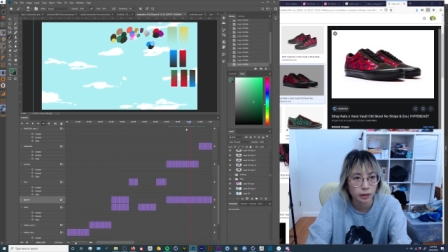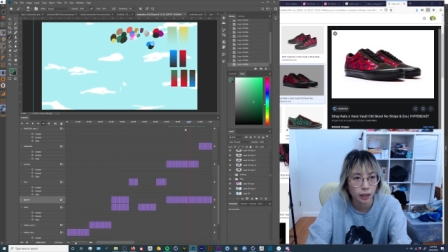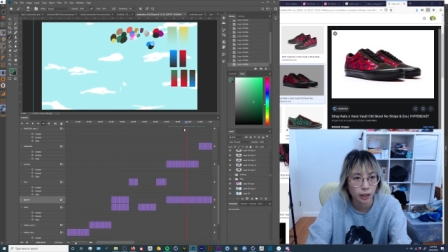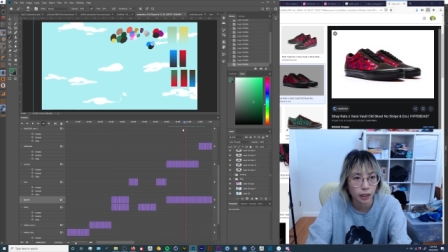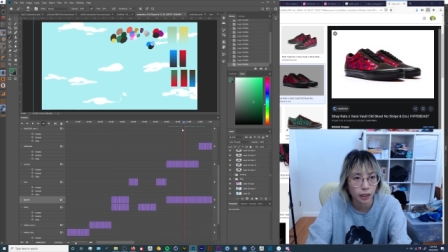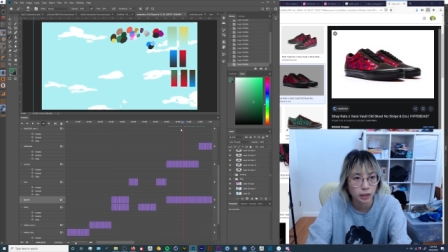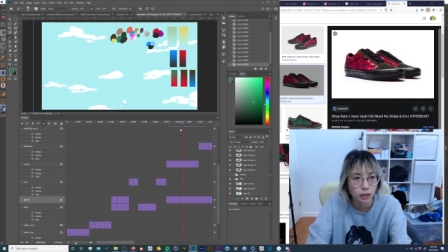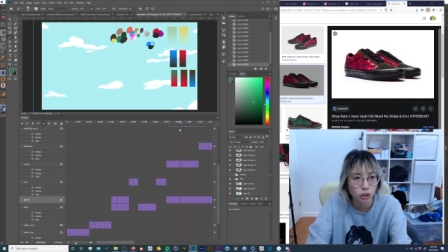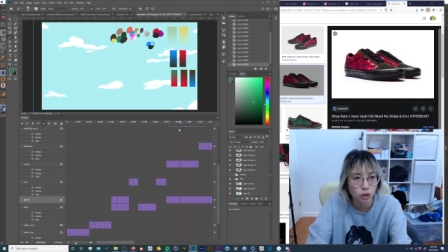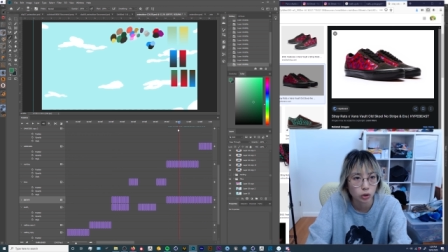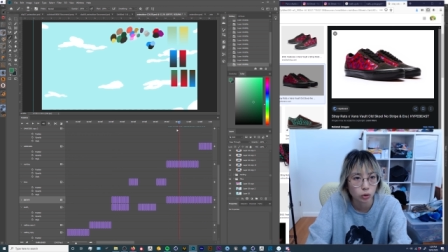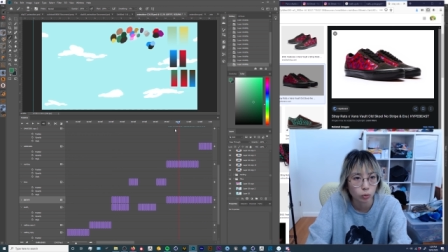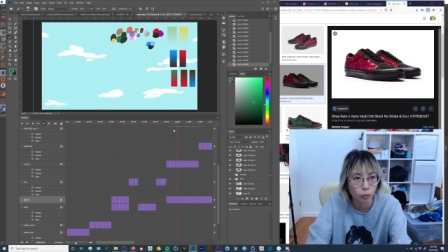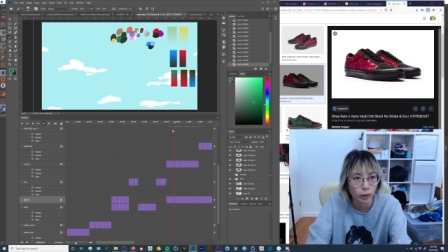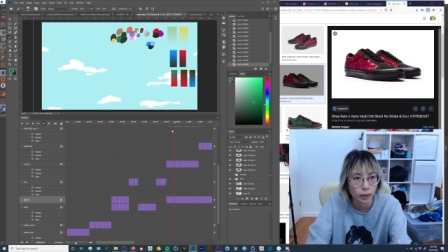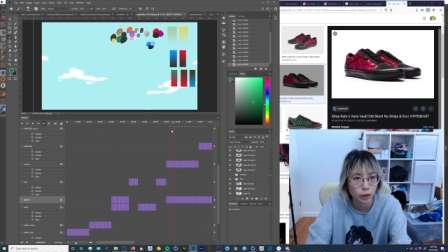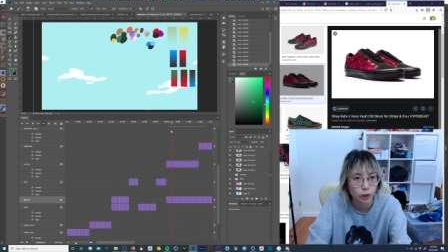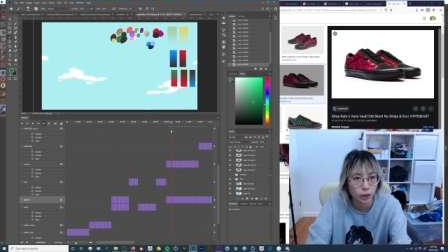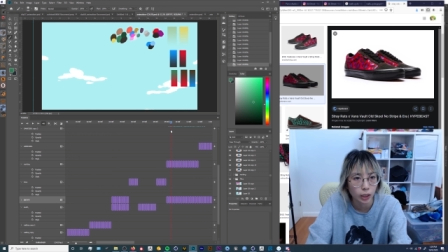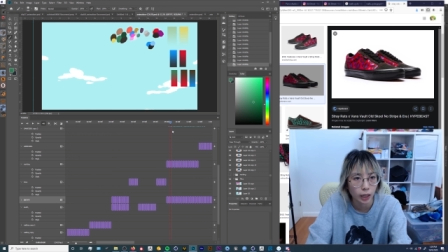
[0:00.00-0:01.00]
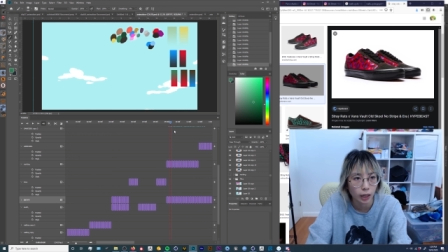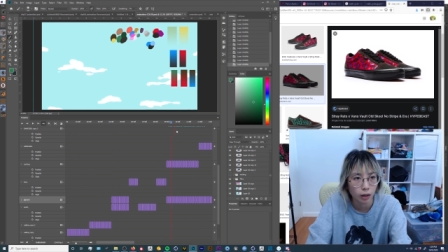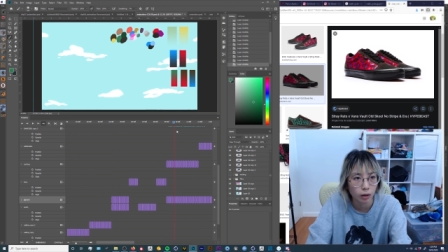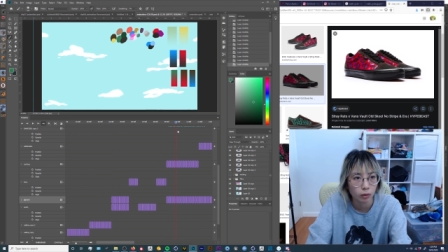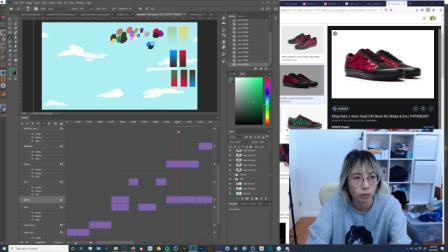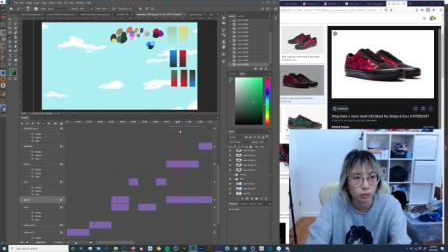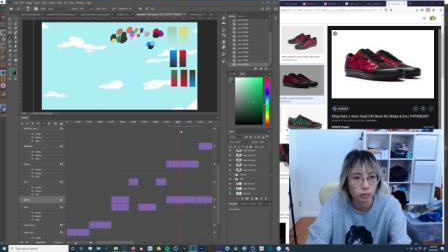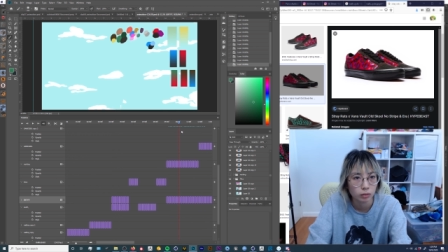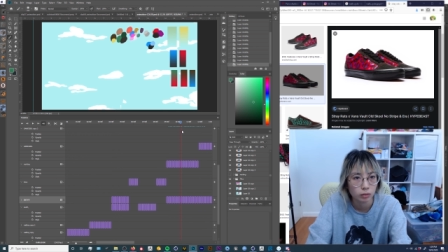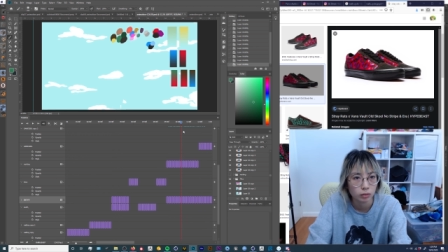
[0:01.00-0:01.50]
that I stretched
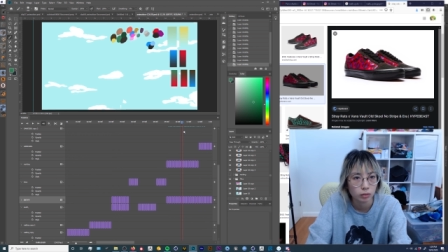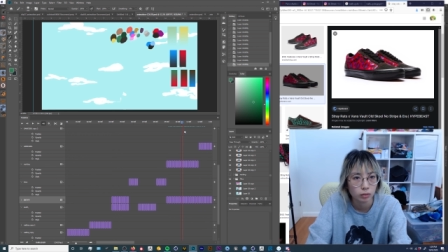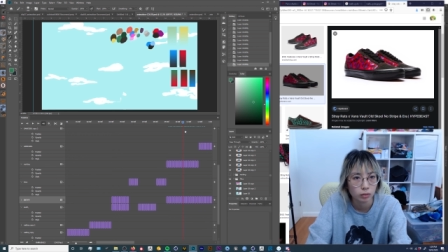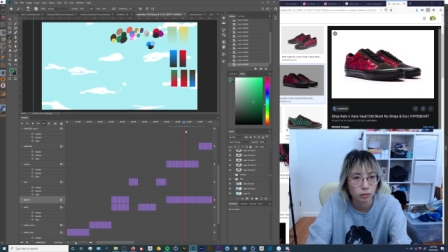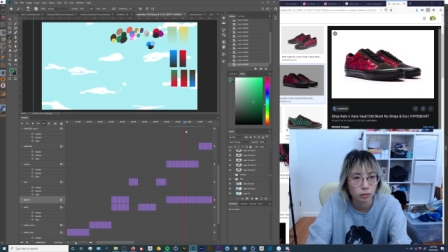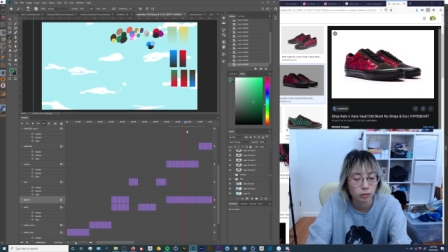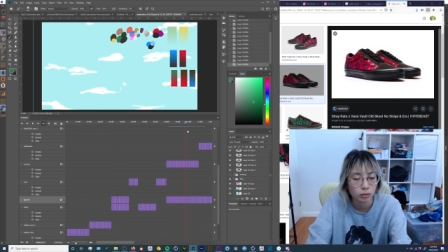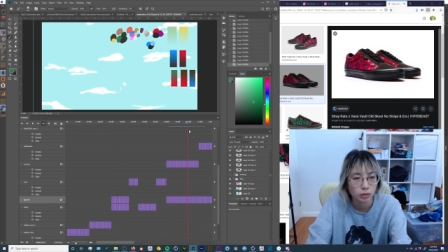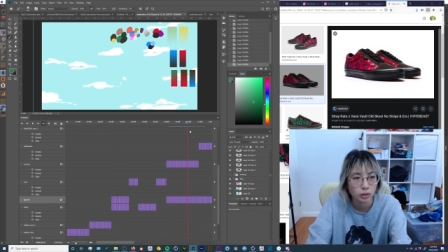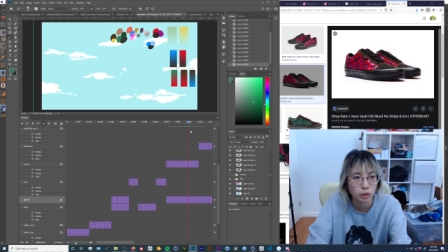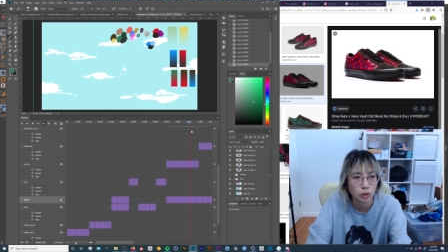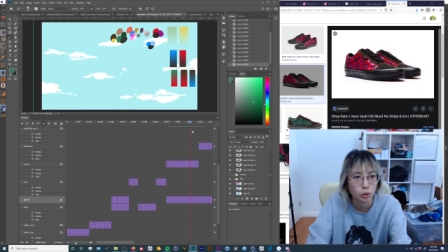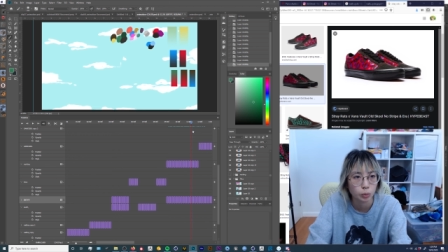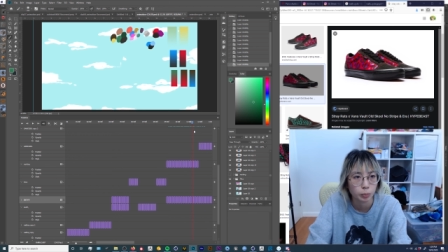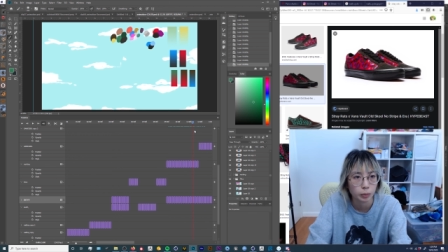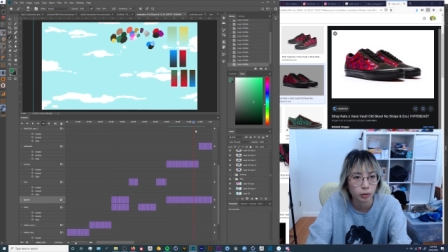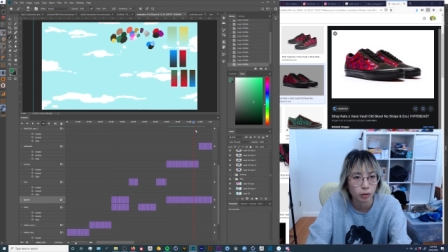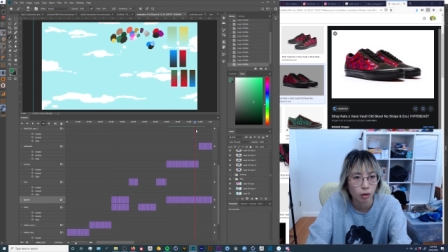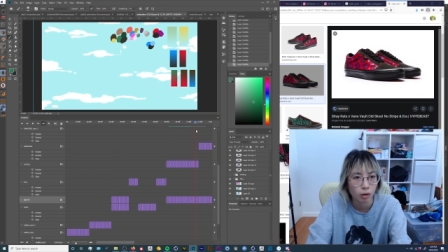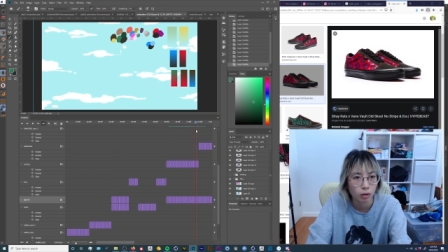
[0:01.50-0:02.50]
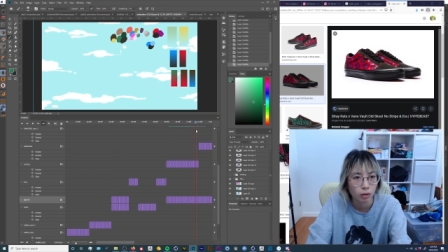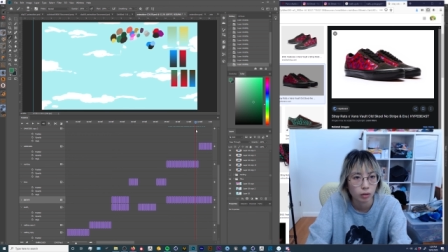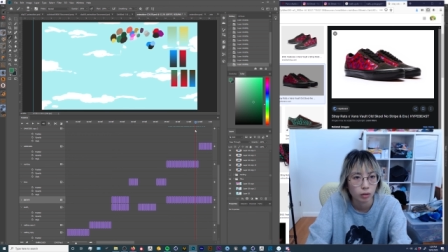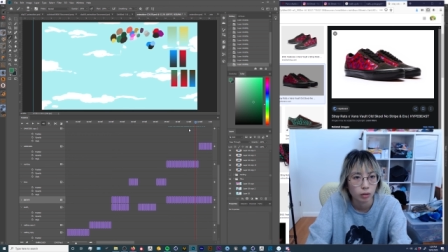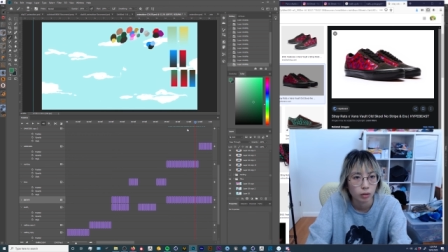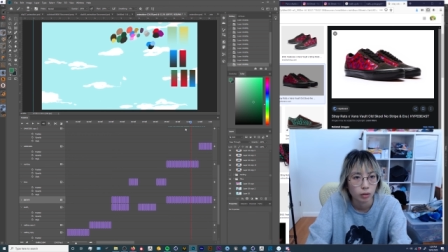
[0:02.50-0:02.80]
out super long,